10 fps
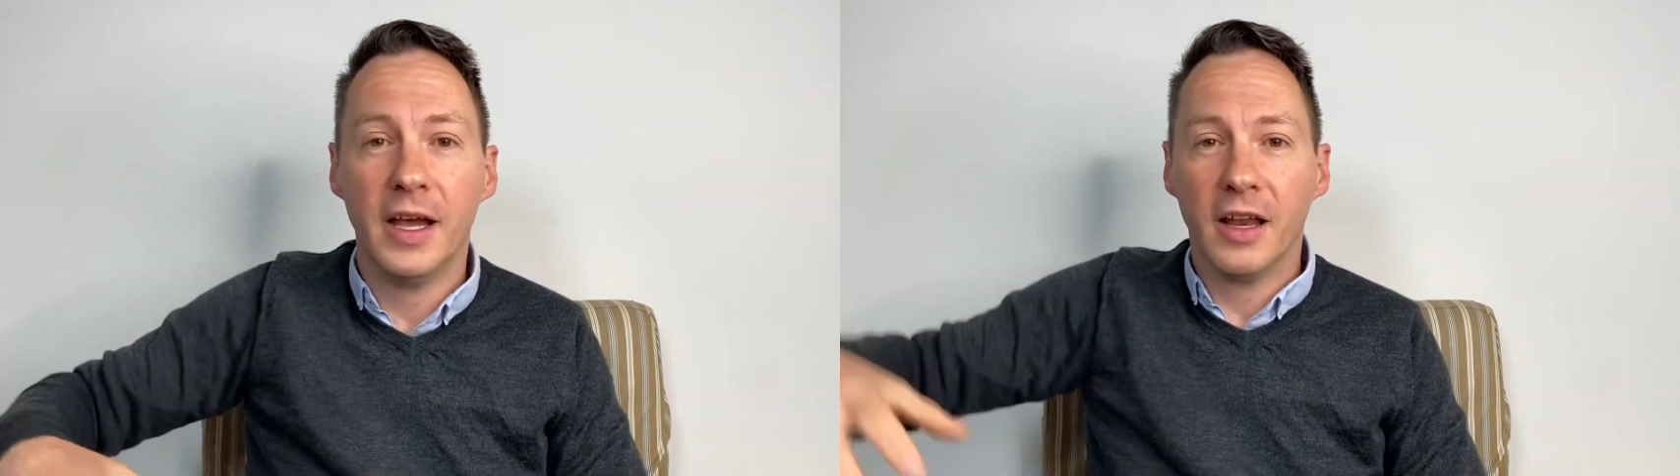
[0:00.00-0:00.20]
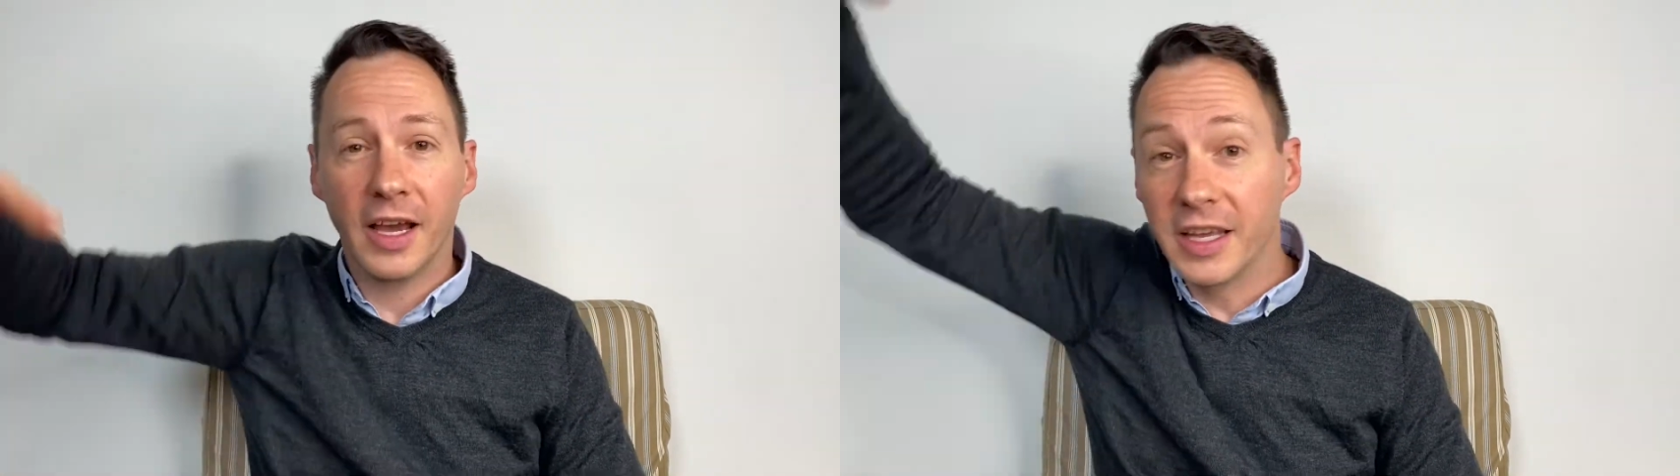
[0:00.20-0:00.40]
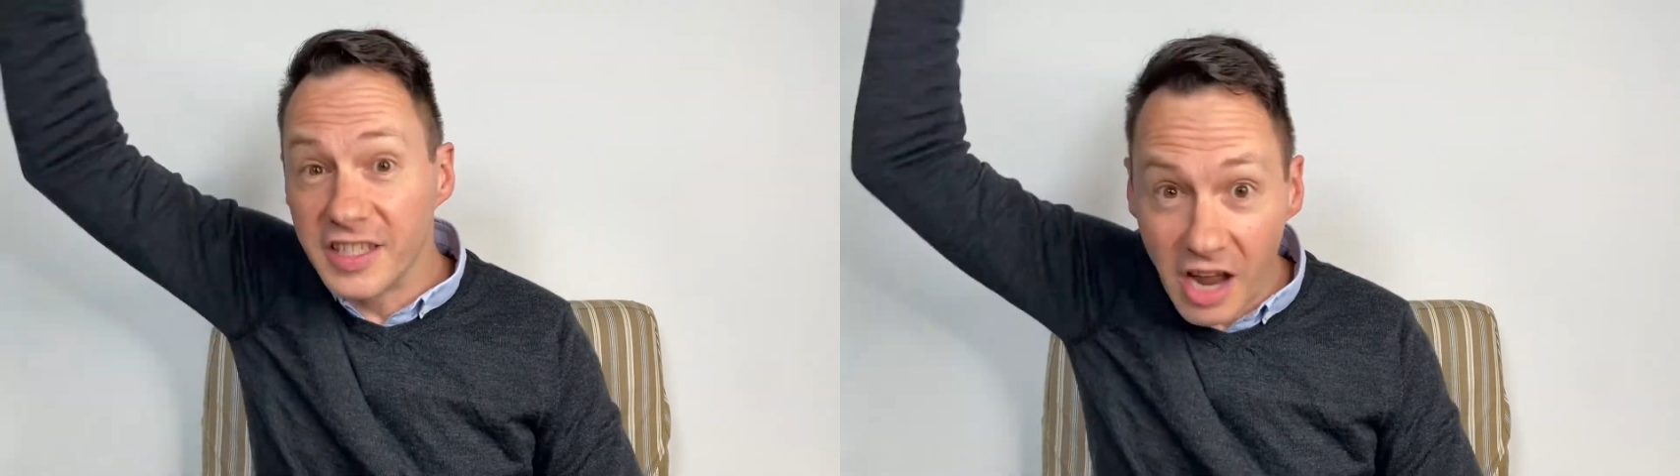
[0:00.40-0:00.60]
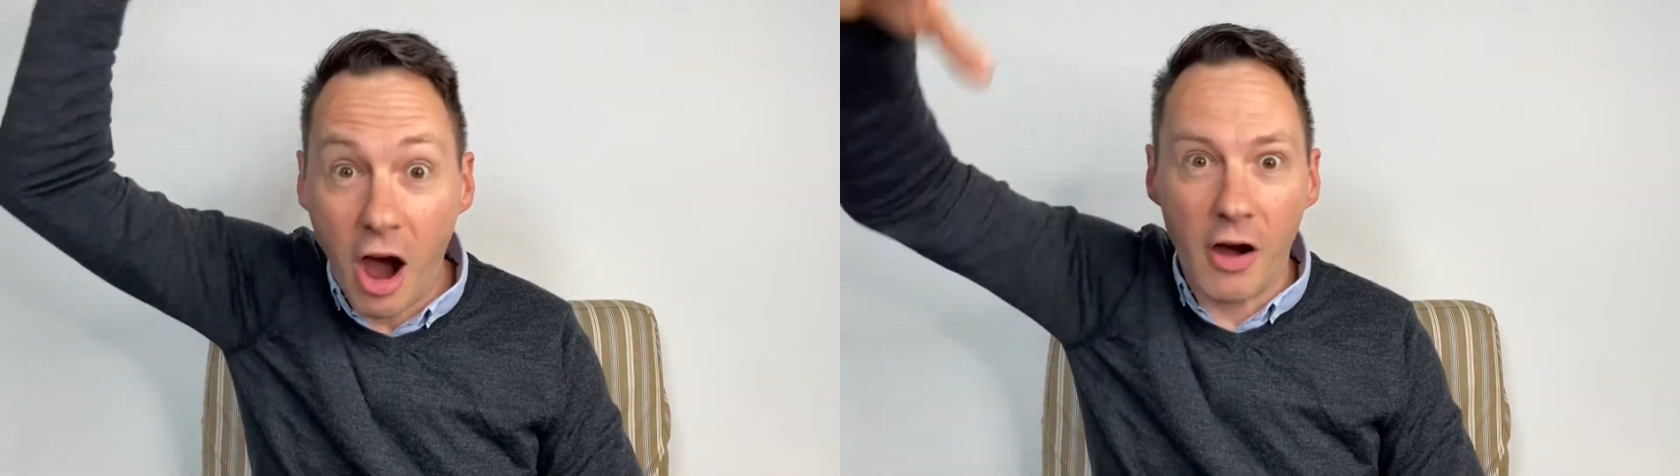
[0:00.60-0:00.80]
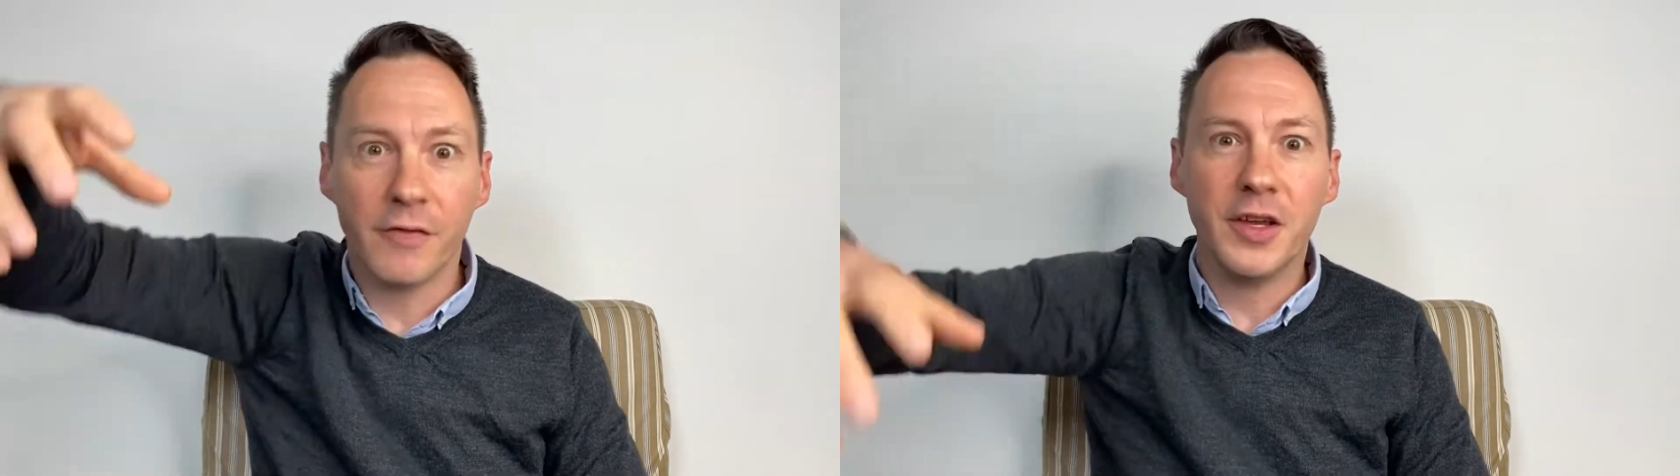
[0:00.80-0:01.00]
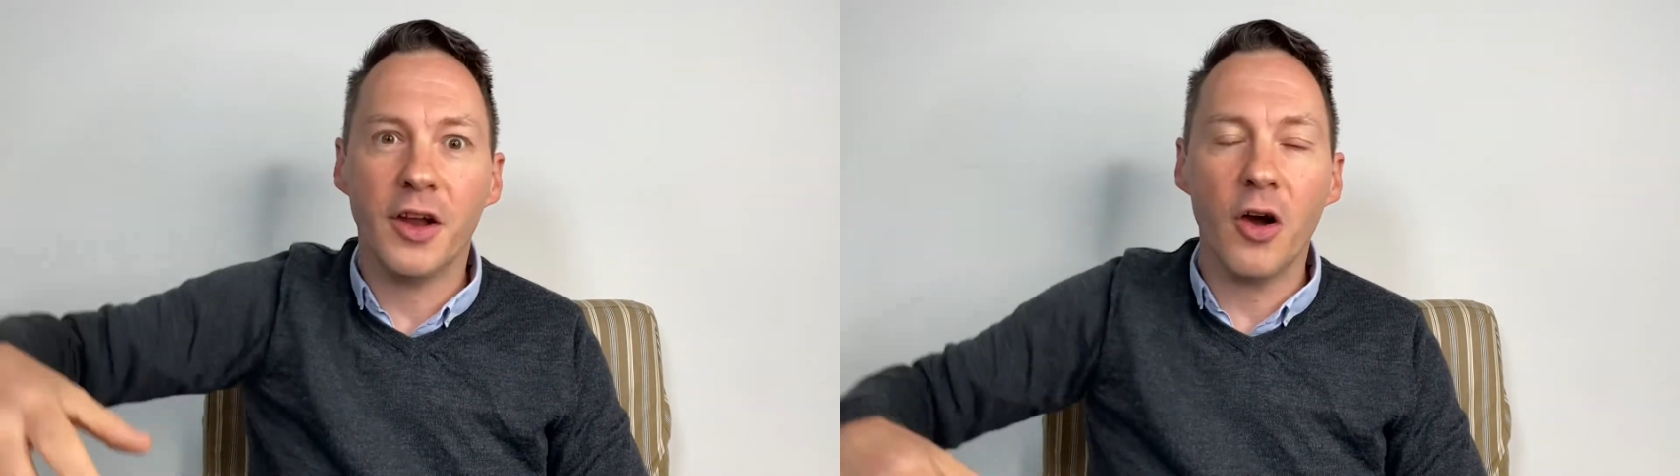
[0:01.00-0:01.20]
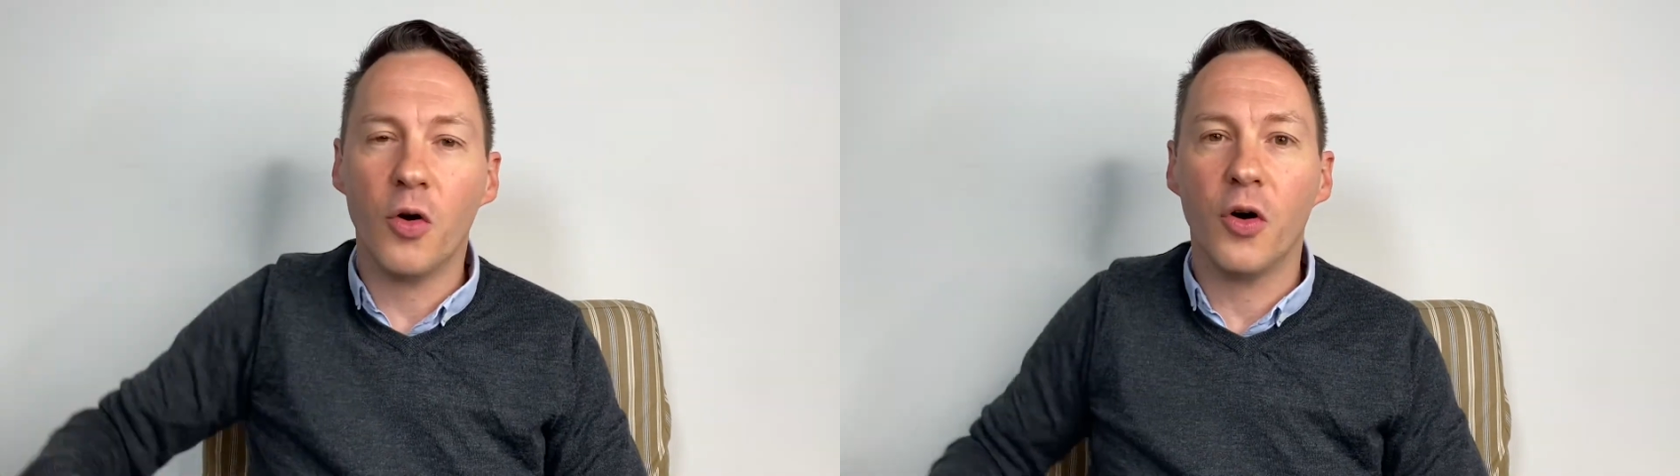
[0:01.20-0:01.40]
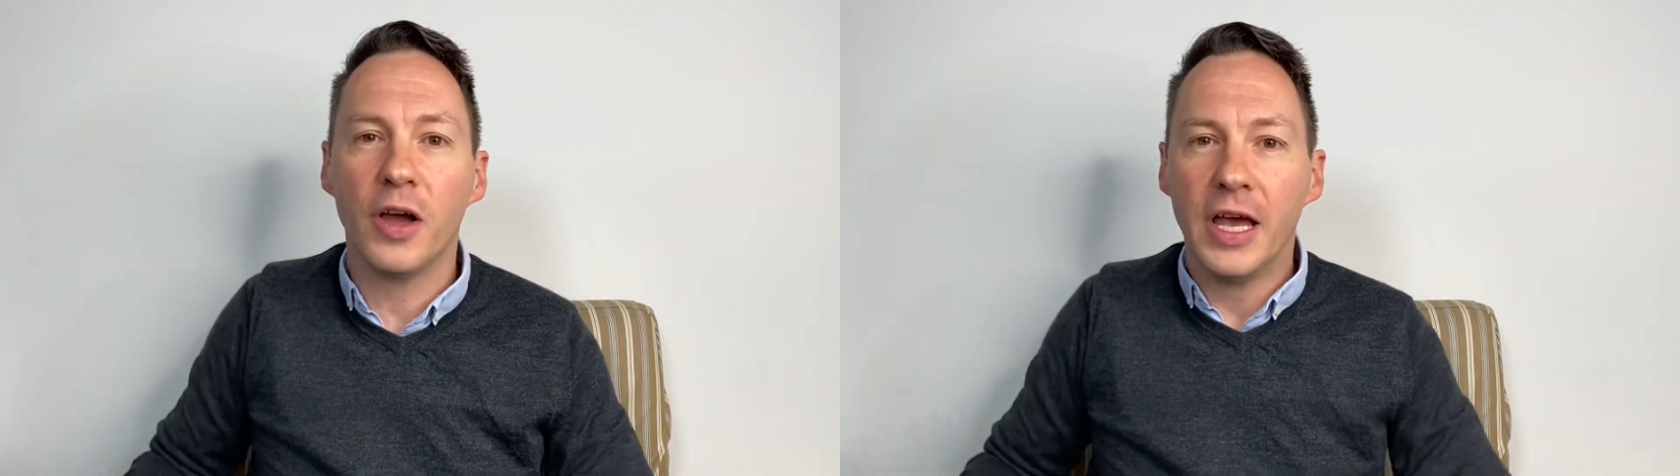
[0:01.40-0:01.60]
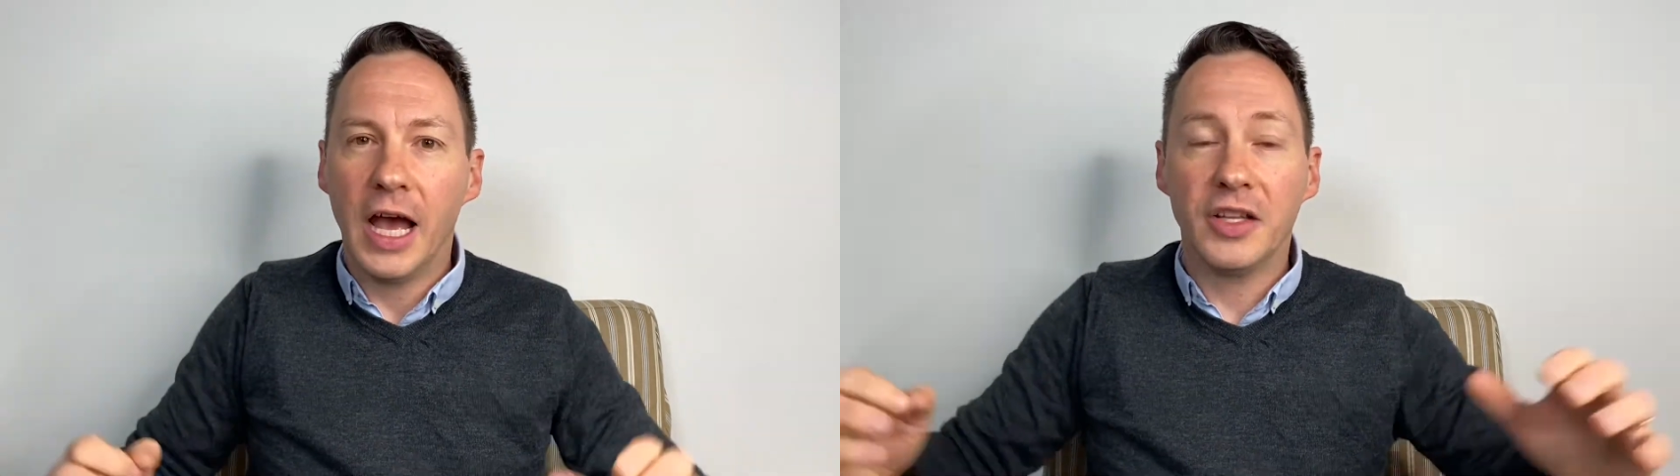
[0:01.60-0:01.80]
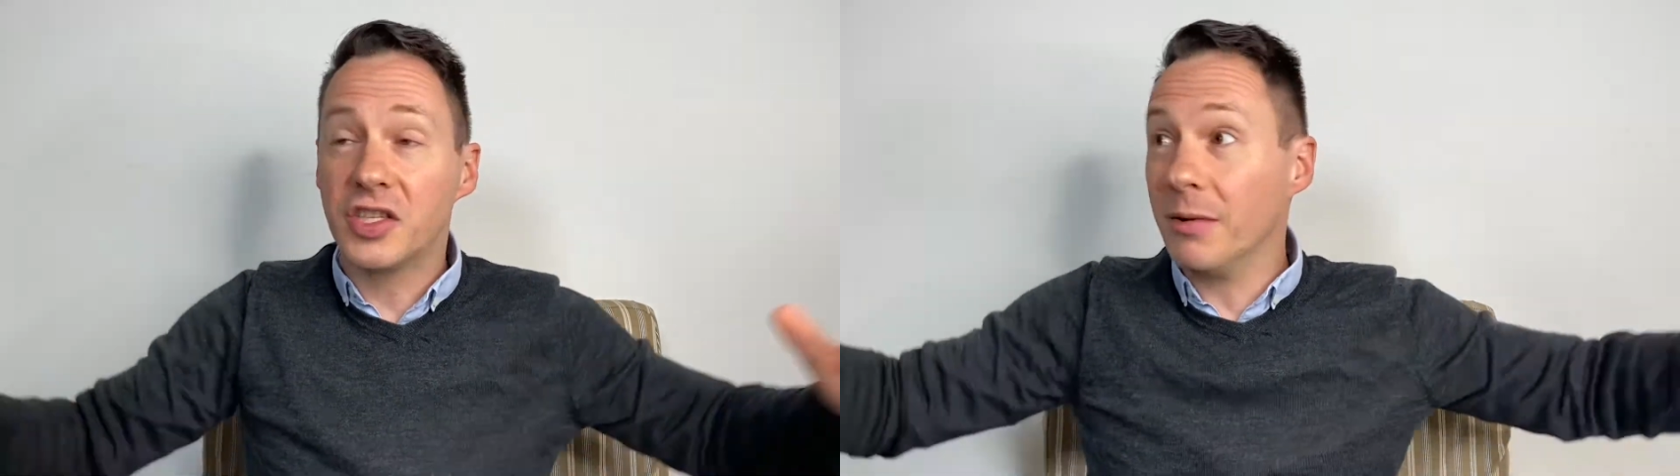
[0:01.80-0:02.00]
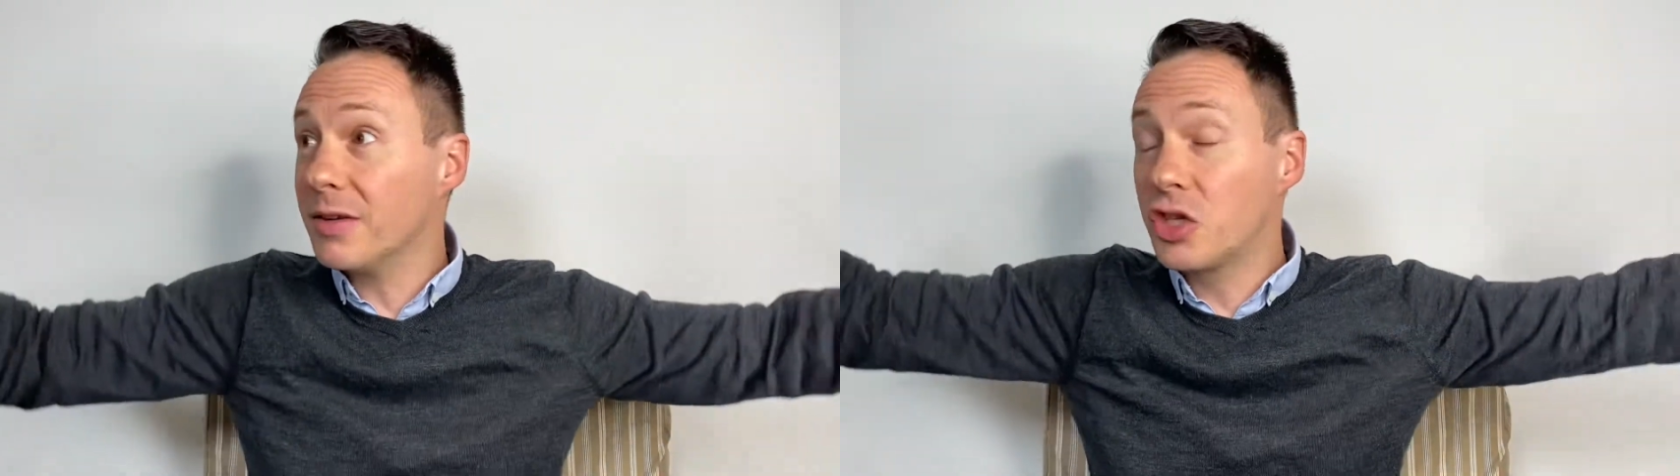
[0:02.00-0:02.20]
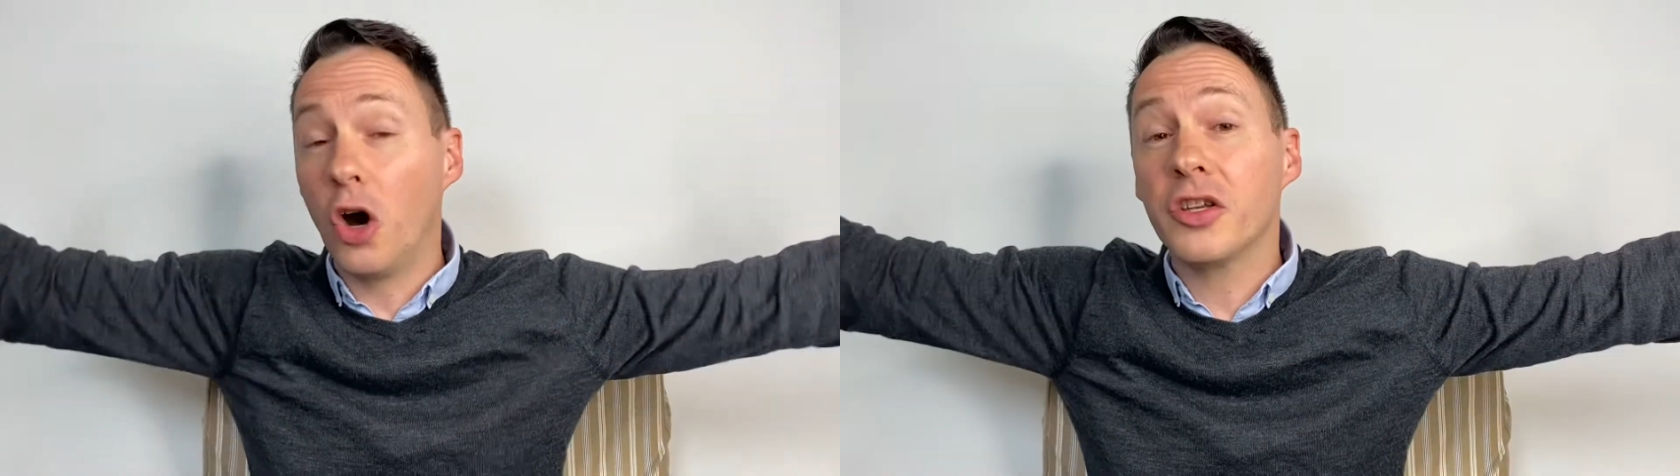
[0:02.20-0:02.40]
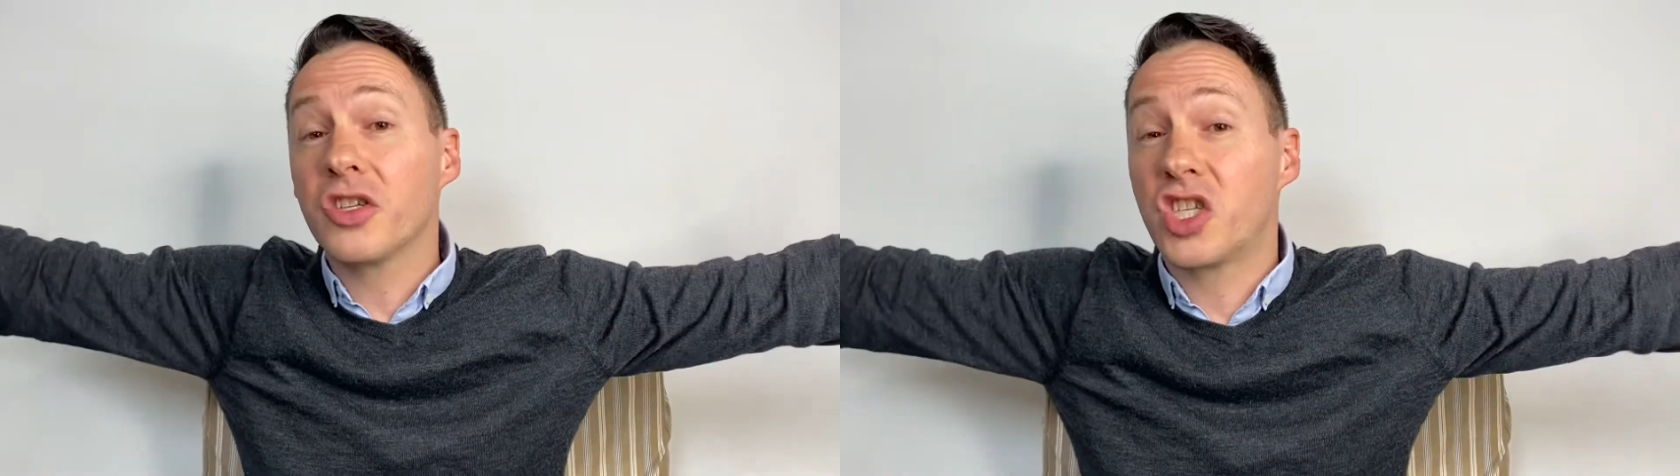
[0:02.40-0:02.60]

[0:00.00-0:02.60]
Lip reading: like a dove, you know, and sometimes God does